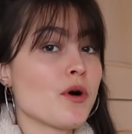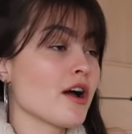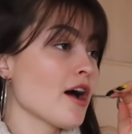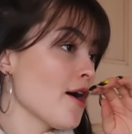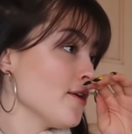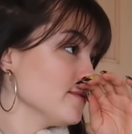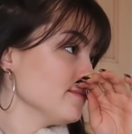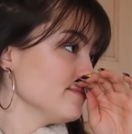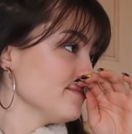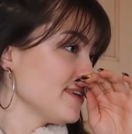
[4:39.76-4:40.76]
in one go,
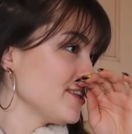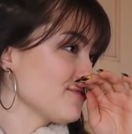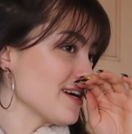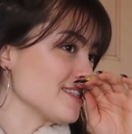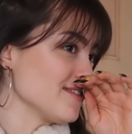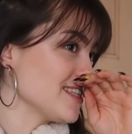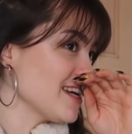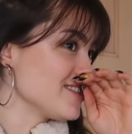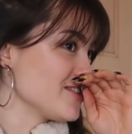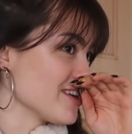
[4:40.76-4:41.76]
and the rest of the
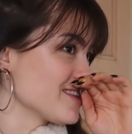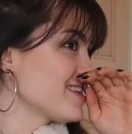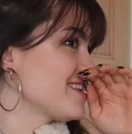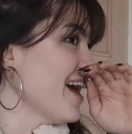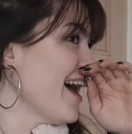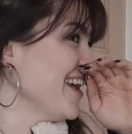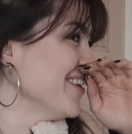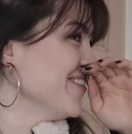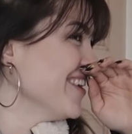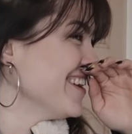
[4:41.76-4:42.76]
day is just the
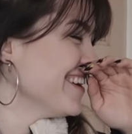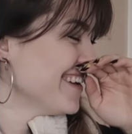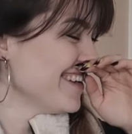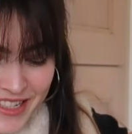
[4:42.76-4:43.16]
same.